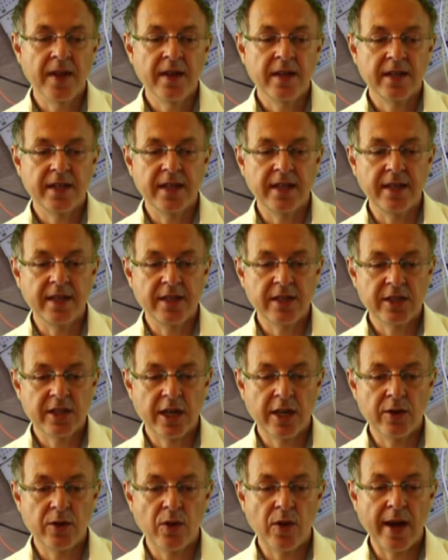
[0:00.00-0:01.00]
the
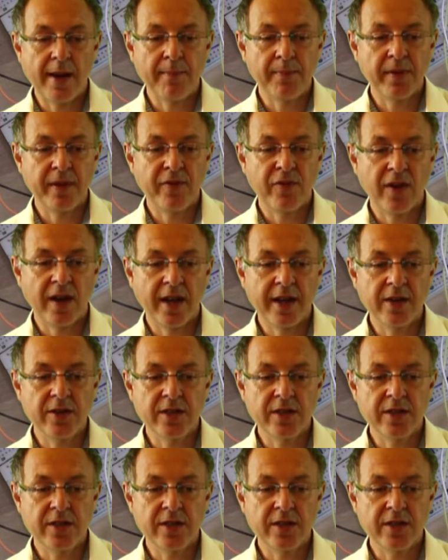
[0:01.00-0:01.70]
stereo amplifier.